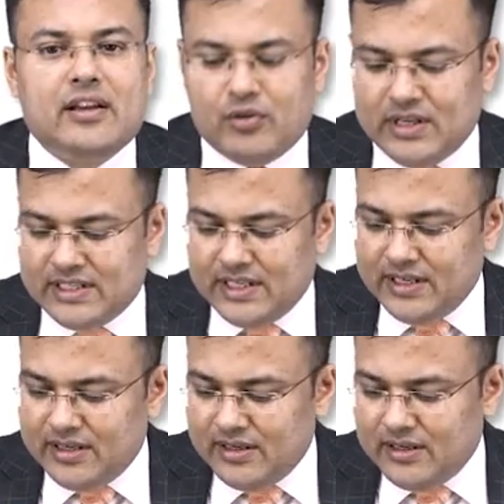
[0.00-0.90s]
You can see
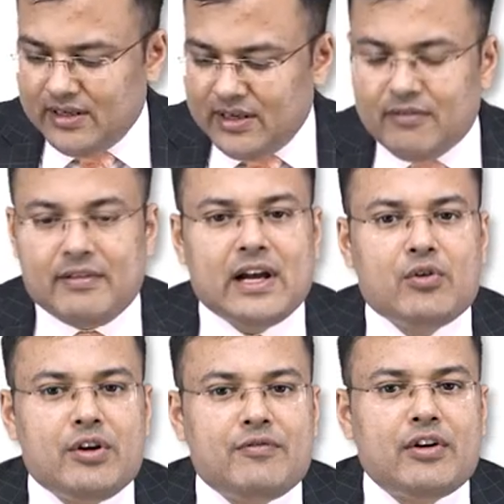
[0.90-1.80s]
here, we are
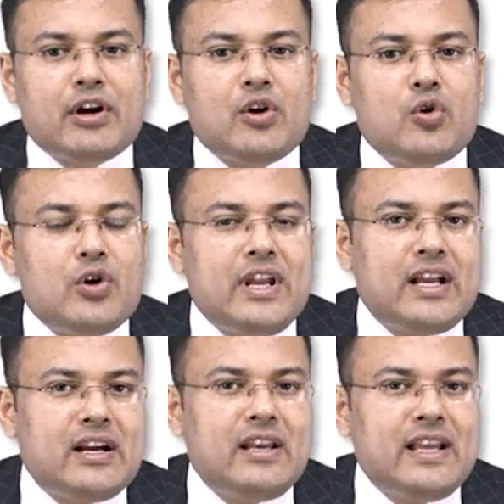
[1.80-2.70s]
going for
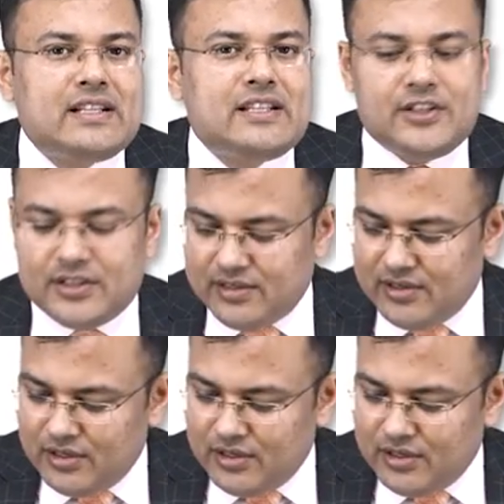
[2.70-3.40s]
conical excision.